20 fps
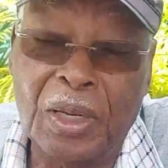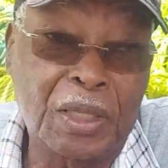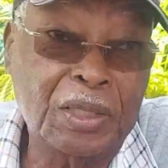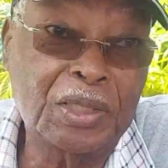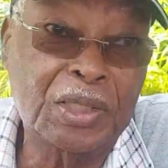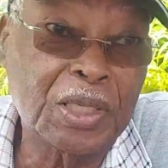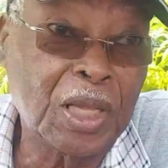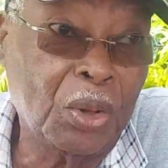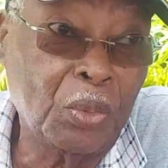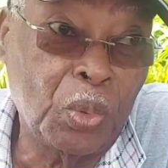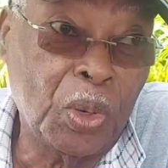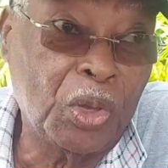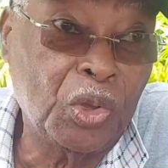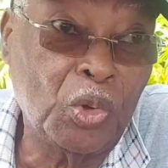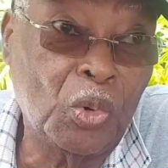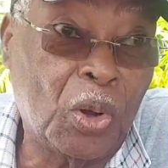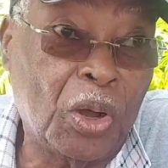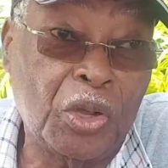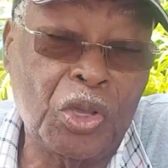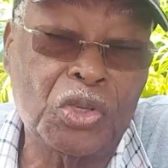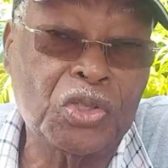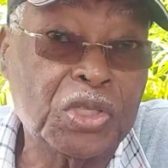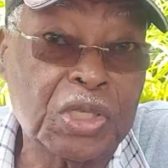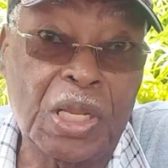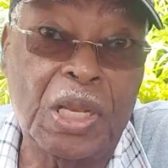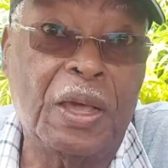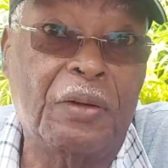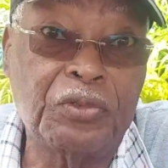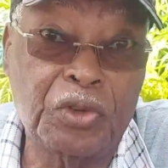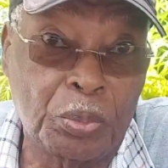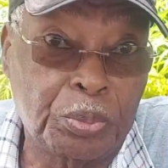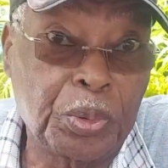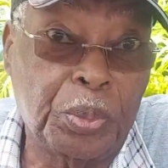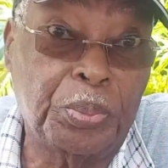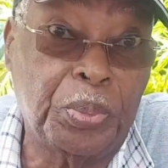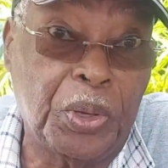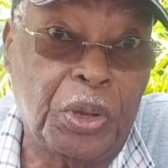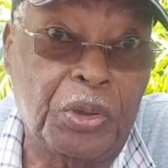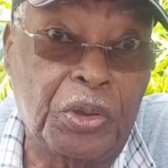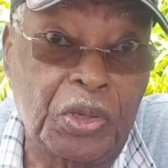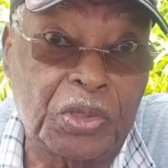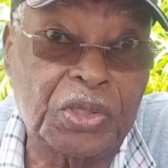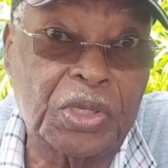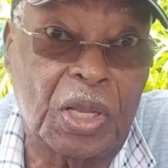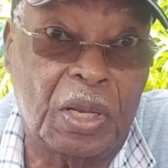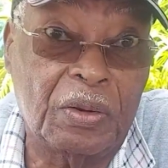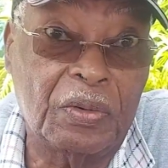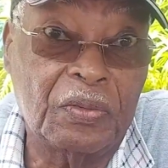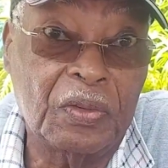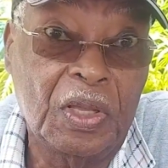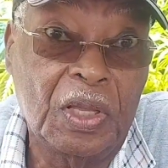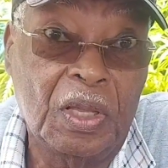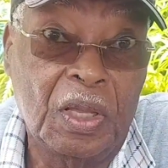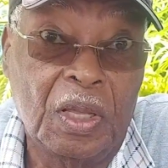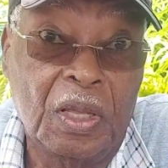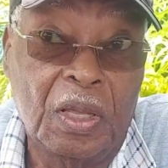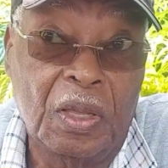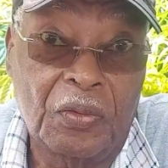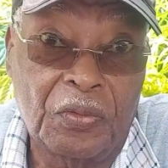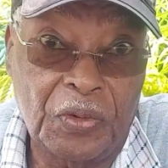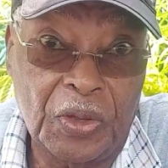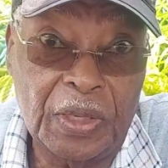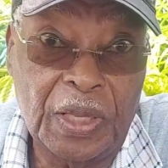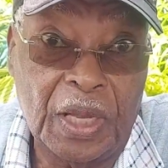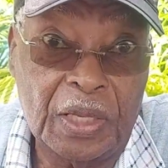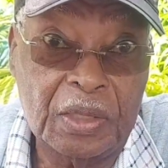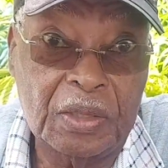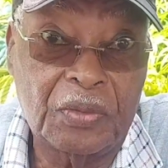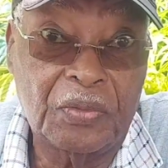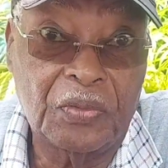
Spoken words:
and stay where you are. You still have to prepare yourself for that.